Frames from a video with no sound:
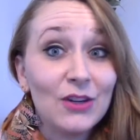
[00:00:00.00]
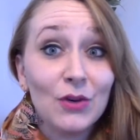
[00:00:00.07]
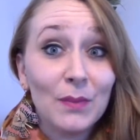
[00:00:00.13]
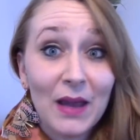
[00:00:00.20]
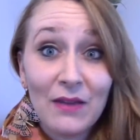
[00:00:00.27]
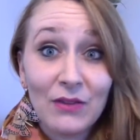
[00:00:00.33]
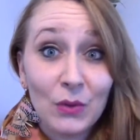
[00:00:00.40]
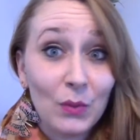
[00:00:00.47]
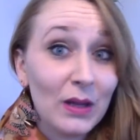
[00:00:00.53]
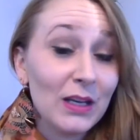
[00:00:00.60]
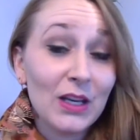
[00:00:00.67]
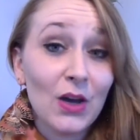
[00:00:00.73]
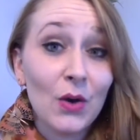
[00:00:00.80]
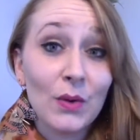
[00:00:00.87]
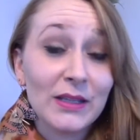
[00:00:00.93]
your Maven
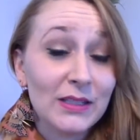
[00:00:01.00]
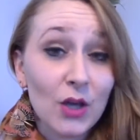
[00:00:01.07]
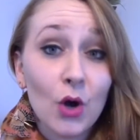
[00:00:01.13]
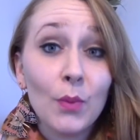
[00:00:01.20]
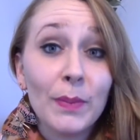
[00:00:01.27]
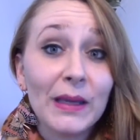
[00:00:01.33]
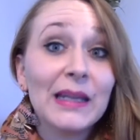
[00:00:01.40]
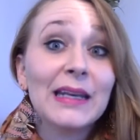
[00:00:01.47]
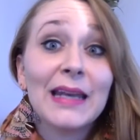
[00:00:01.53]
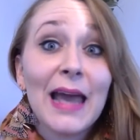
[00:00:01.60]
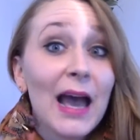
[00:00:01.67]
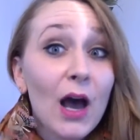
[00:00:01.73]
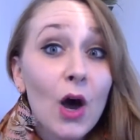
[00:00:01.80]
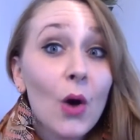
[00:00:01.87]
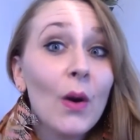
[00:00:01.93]
window is open
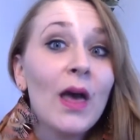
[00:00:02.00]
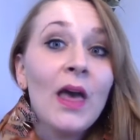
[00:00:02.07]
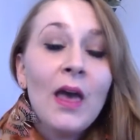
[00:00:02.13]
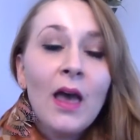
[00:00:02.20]
now"